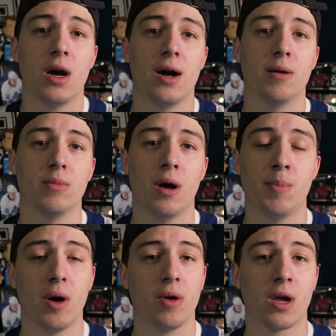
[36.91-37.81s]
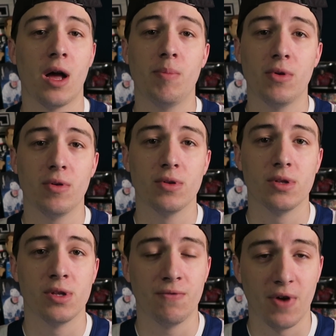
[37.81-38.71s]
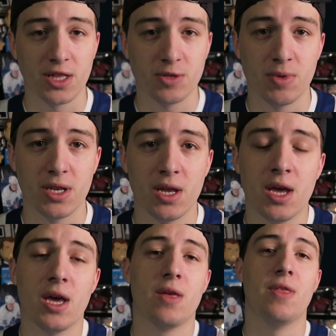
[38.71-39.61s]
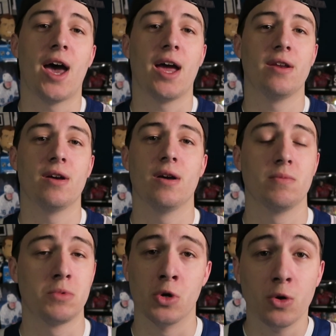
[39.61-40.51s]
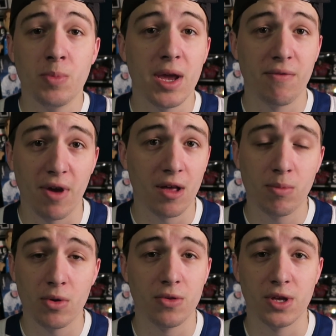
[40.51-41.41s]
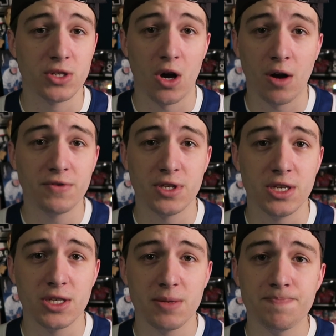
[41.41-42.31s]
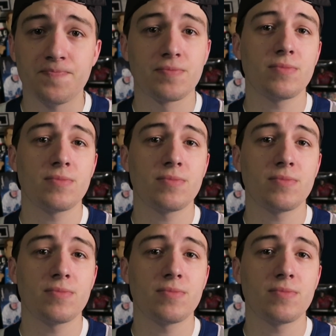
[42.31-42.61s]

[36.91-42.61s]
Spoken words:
about a couple defensemen that could be available this offseason.